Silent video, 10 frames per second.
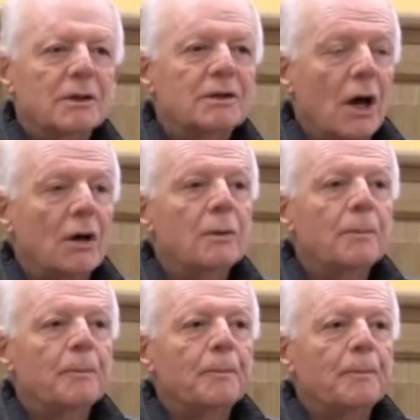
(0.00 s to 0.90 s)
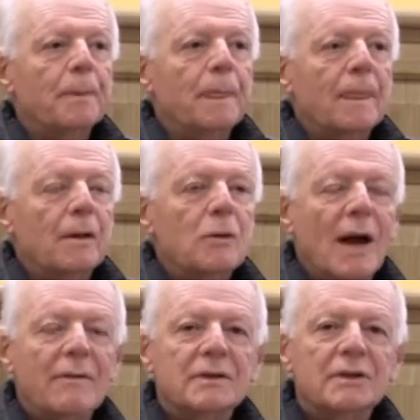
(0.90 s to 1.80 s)
So, you
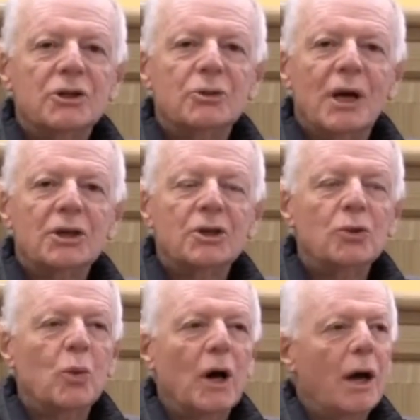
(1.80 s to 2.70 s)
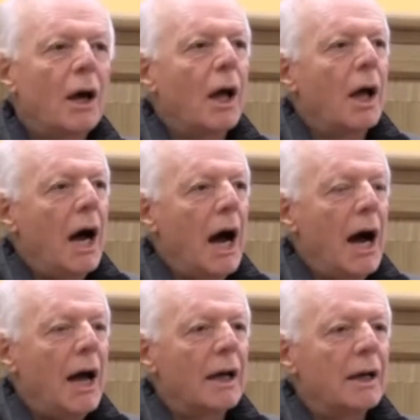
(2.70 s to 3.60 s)
have the situation where
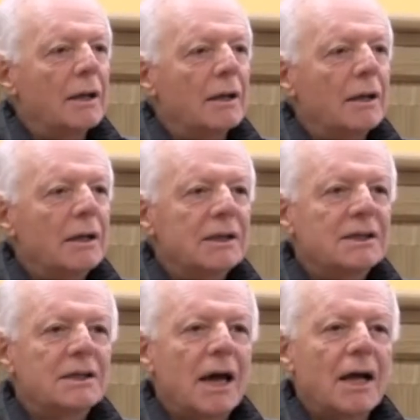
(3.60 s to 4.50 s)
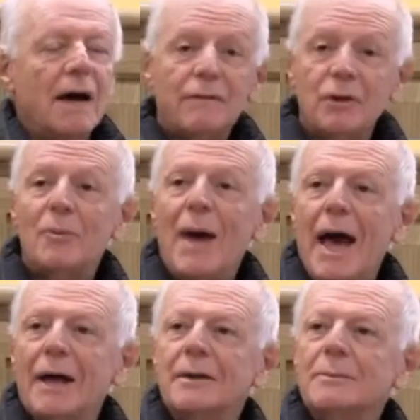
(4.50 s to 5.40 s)
let's say I feel
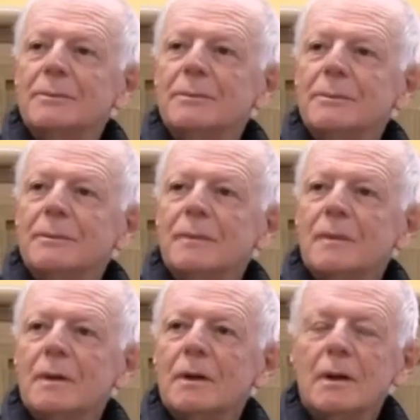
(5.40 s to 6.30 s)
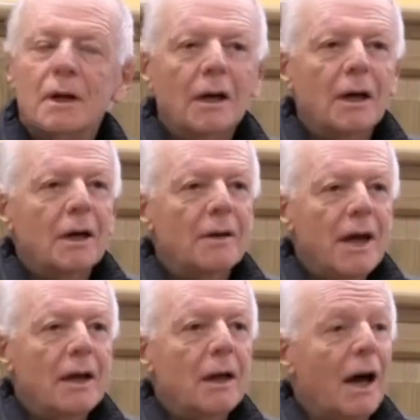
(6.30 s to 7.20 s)
bad.
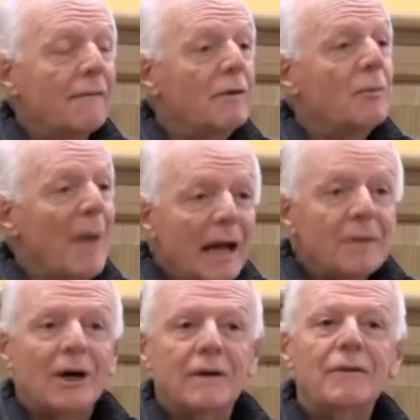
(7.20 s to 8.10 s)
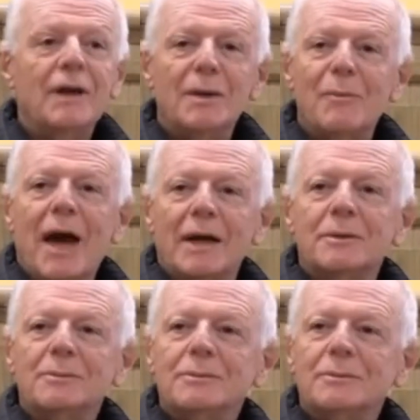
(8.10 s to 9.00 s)
Then I feel bad about feeling bad.
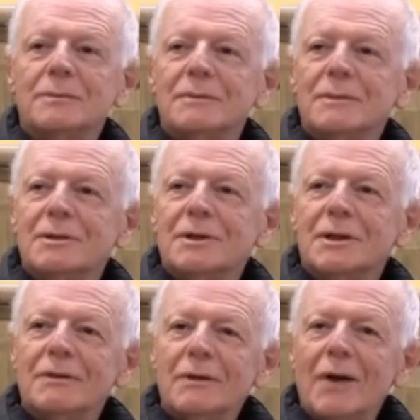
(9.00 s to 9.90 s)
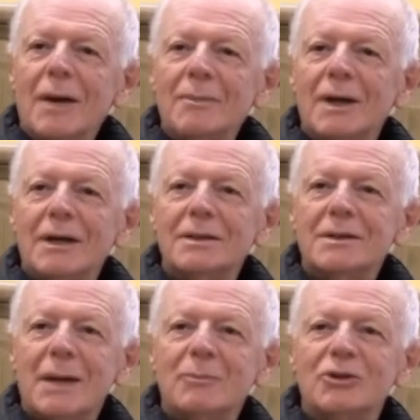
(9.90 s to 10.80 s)
Have you ever had this
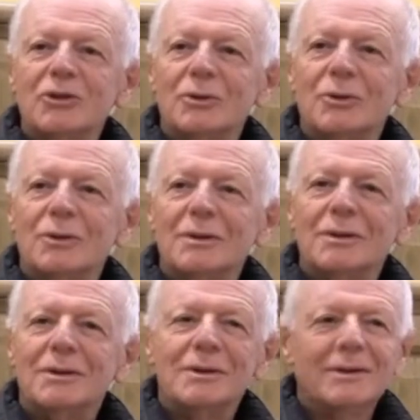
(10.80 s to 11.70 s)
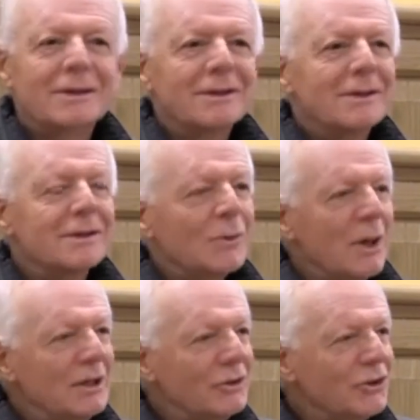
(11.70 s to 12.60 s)
happen to you? It's
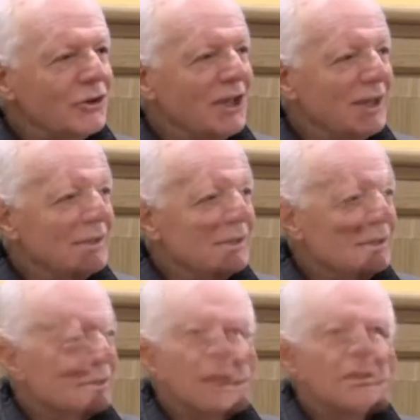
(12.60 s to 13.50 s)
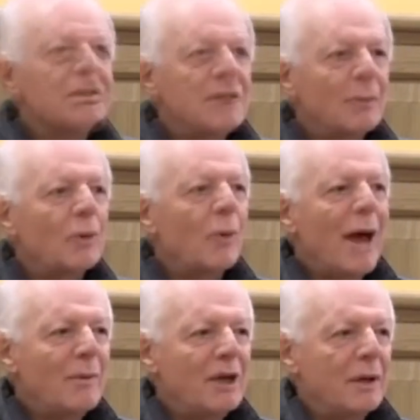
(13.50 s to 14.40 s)
quite interesting, isn't it? It's a double
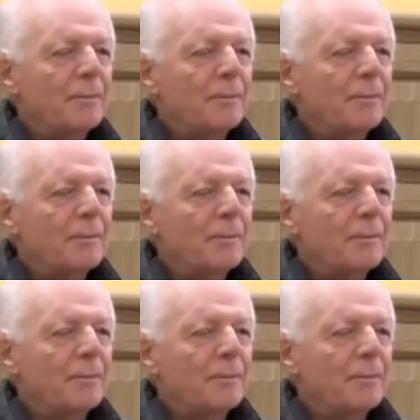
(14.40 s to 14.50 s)
whammy.